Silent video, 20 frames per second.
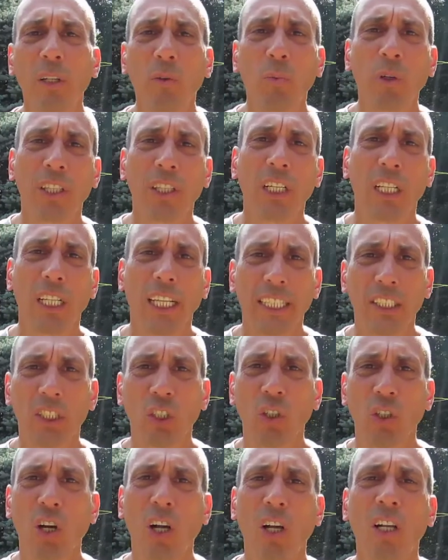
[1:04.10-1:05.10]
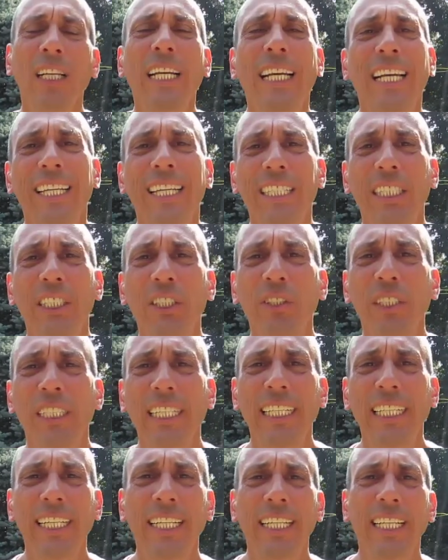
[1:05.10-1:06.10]
with cholesterol. You
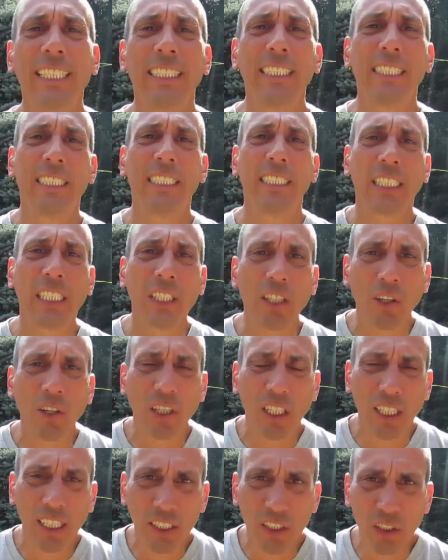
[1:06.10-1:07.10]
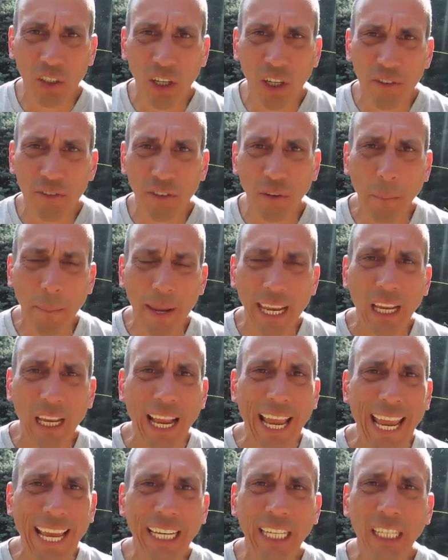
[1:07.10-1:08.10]
need zero cholesterol from
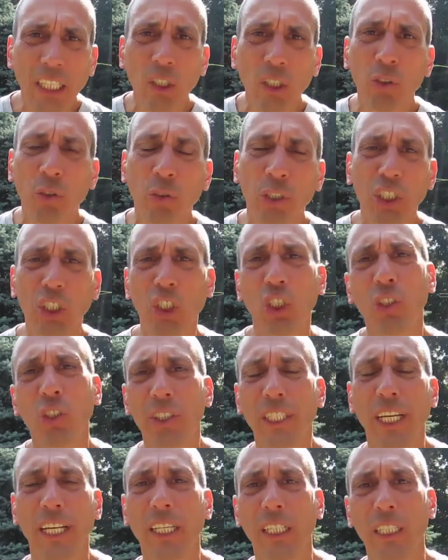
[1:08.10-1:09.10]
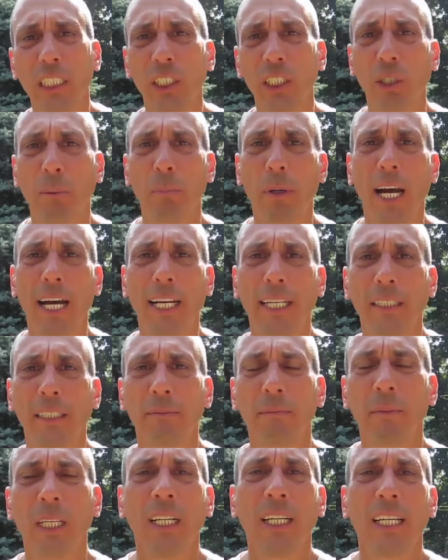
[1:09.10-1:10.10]
any nutrition you take into your body.
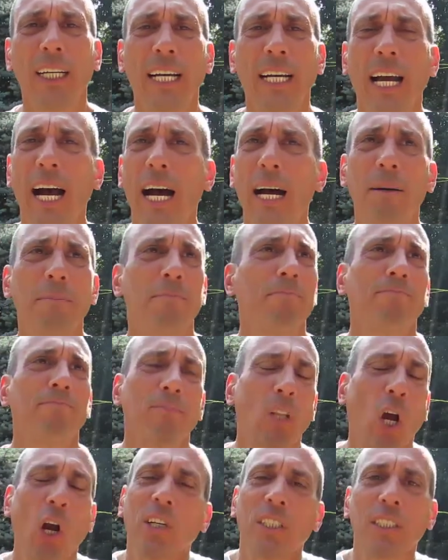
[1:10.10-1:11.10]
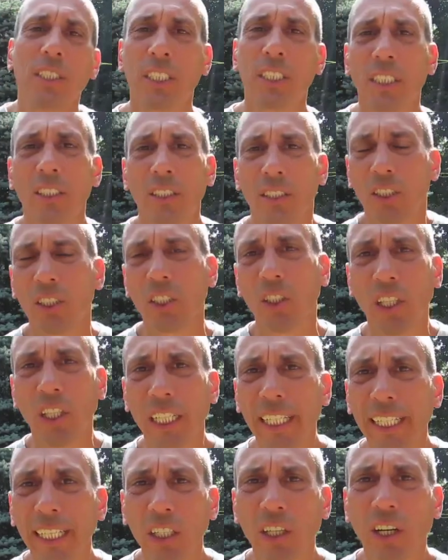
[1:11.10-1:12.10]
Heart disease is still the
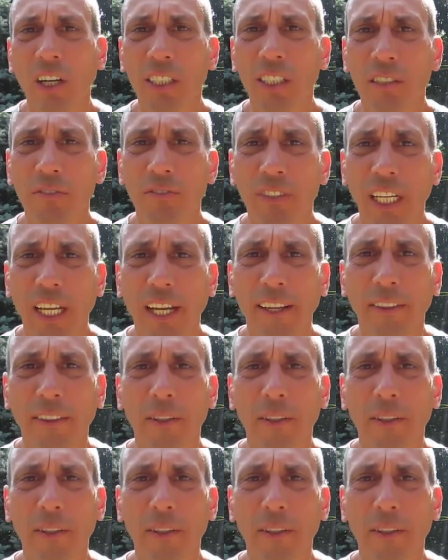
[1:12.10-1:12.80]
leading cause of death.